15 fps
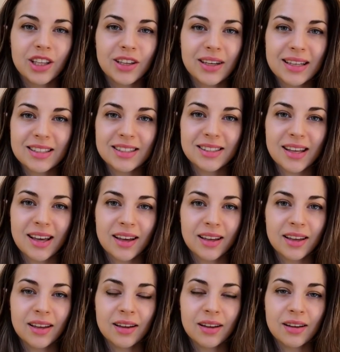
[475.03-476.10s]
you can
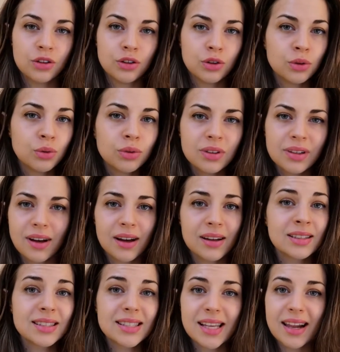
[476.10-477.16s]
say nu
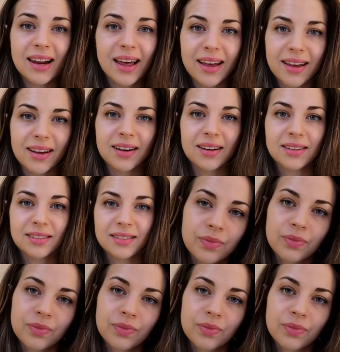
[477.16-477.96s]
înțeleg.